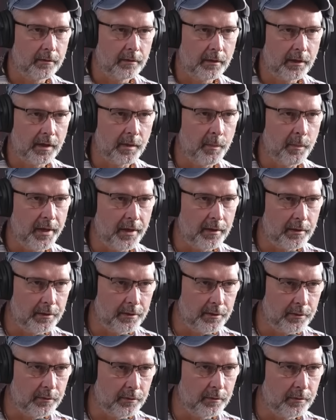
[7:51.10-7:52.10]
compared
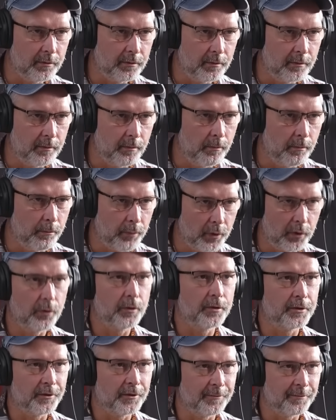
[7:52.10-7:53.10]
to
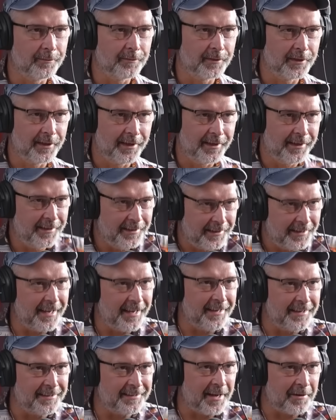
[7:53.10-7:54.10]
polonium. It
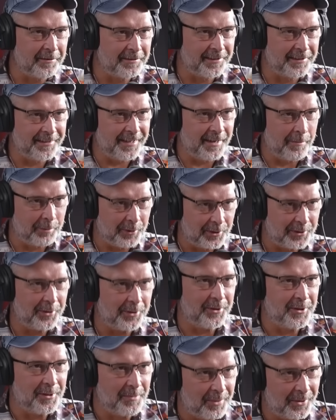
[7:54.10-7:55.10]
kind of sounds the same
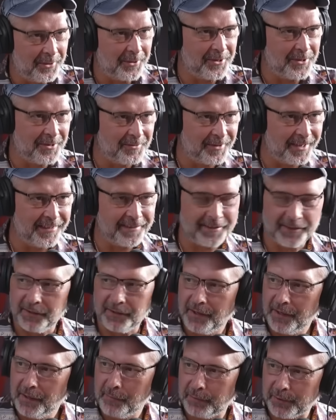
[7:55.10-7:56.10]
plutonium, polonium, right? Mm -hmm. So
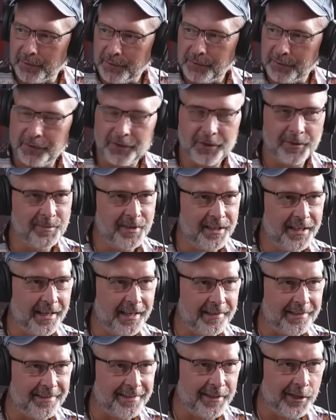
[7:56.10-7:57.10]
mm-hmm. plutonium
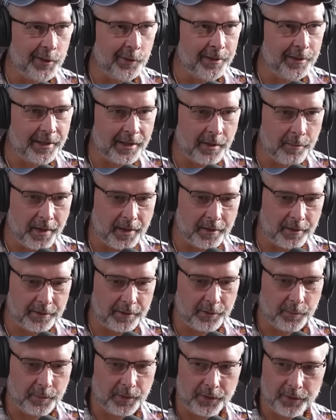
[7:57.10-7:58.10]
decays slowly compared mm
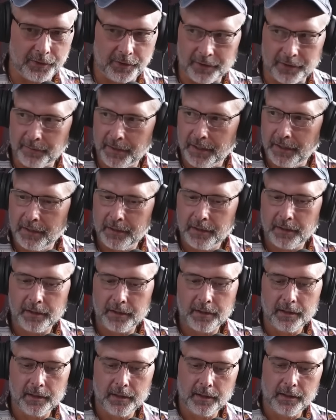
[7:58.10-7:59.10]
-hmm. to polonium.
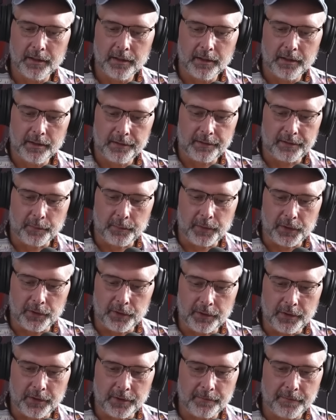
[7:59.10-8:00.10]
So
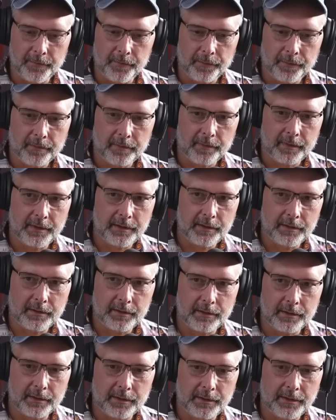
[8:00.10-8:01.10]
polonium
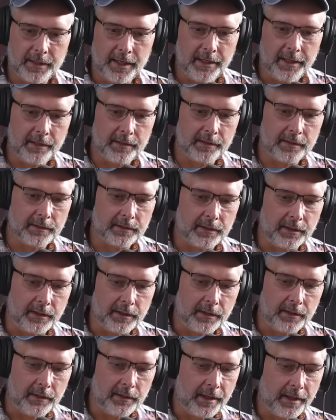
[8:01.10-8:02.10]
takes
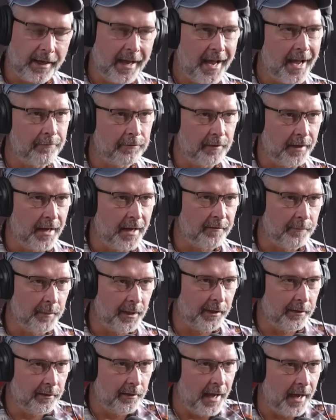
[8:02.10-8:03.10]
uh, like half life,
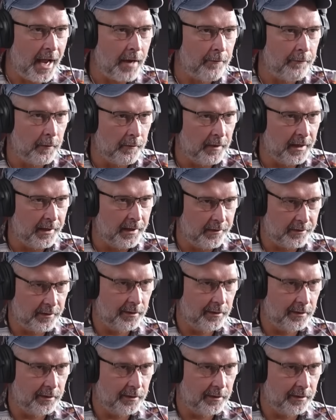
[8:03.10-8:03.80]
meaning half of it is